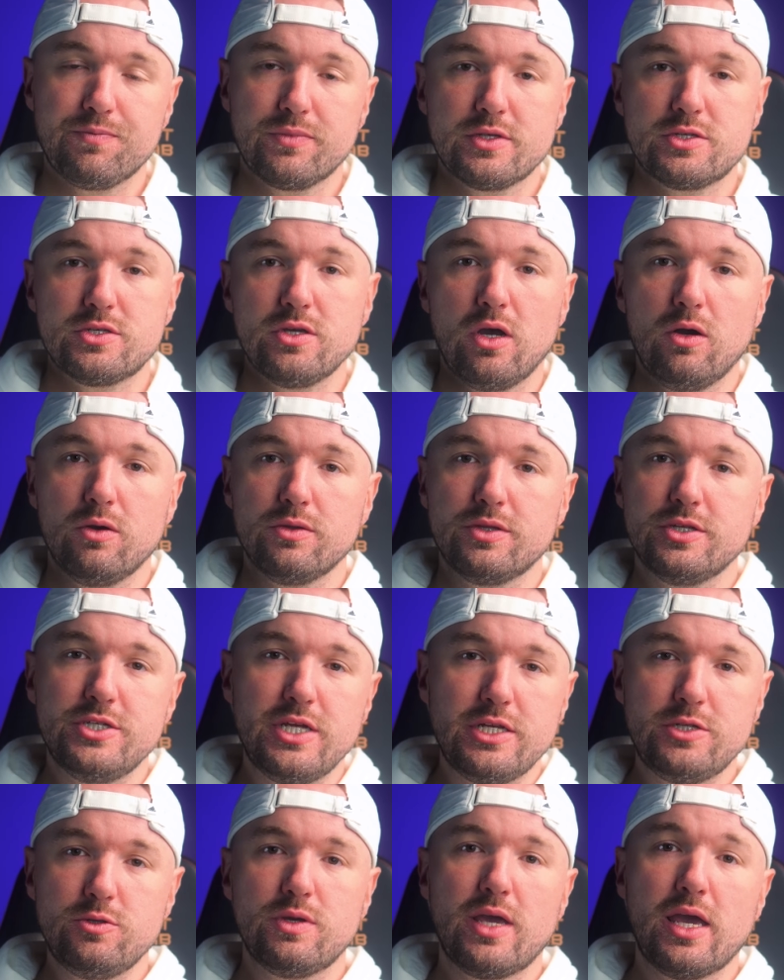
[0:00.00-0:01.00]
So the
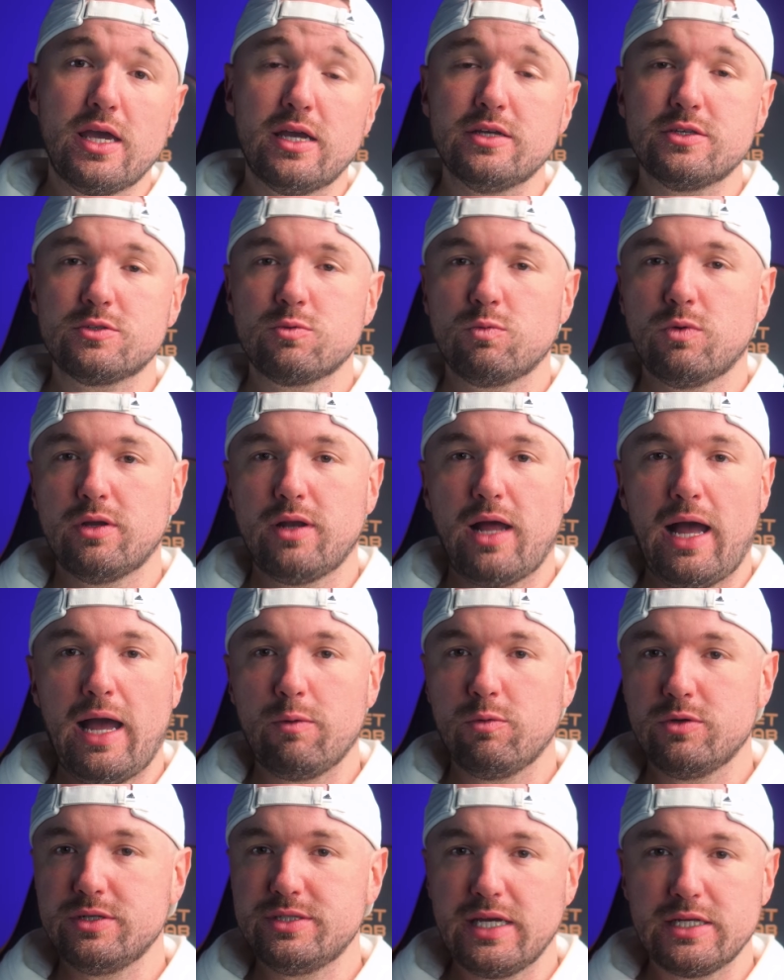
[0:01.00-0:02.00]
J2K is what I
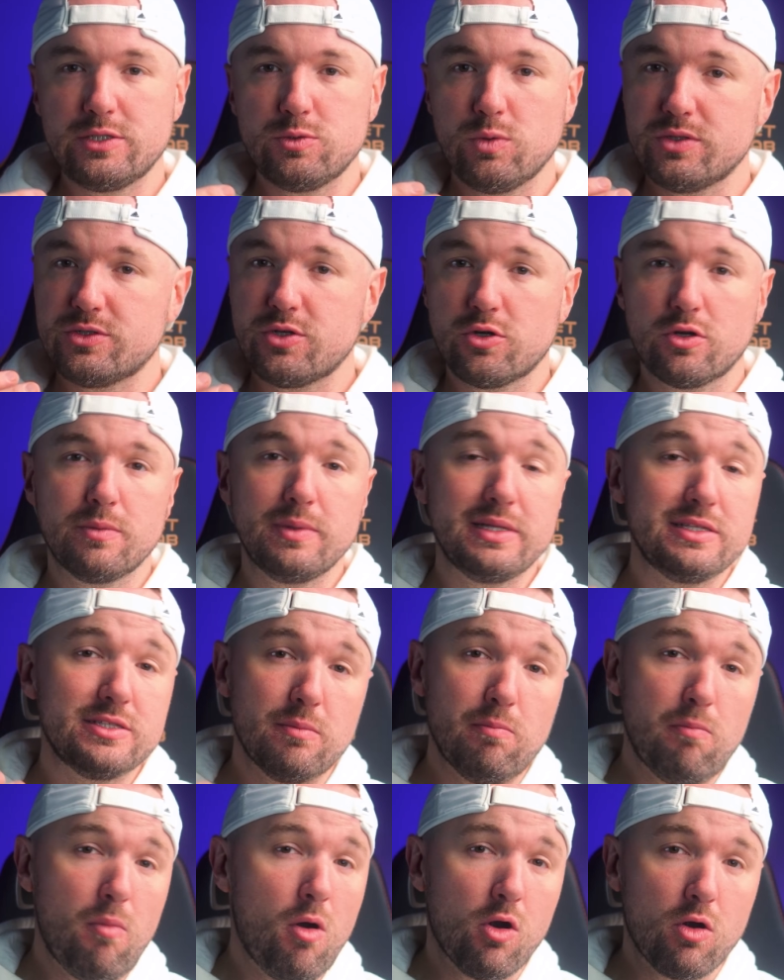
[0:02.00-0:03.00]
would take to a tournament
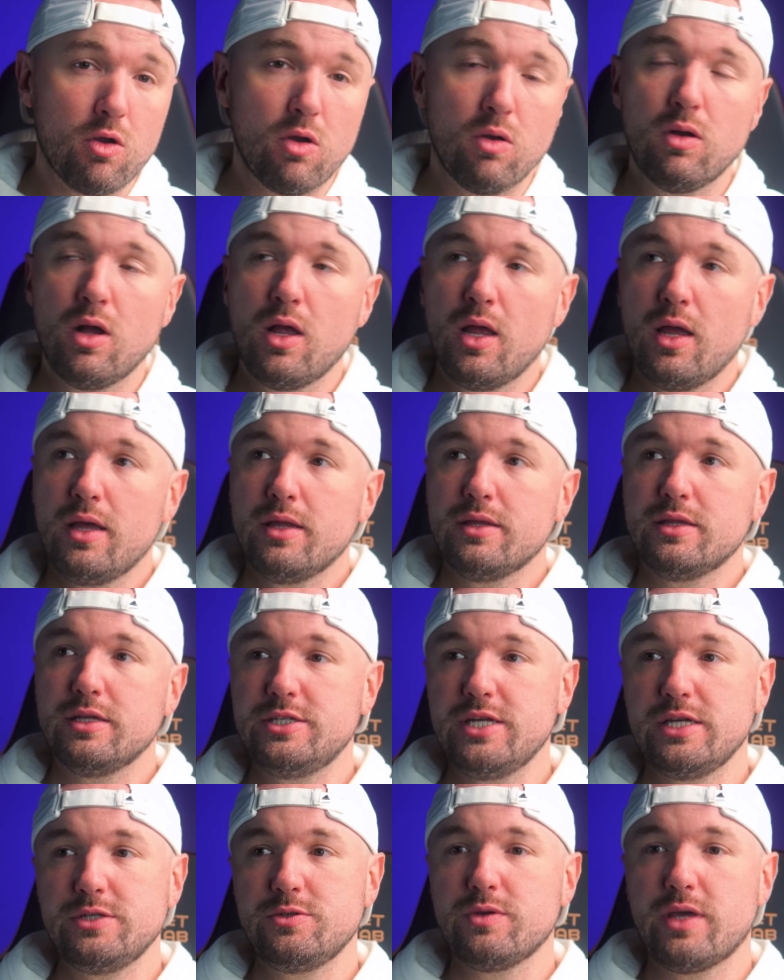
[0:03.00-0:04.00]
tomorrow. The
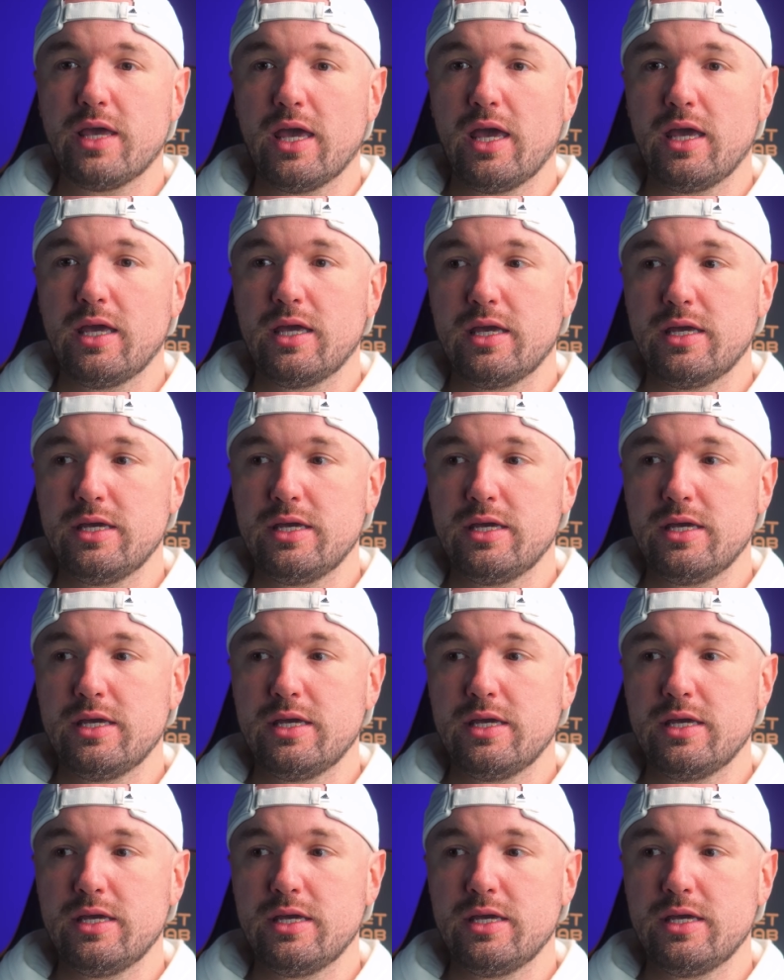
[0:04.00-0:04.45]
J2K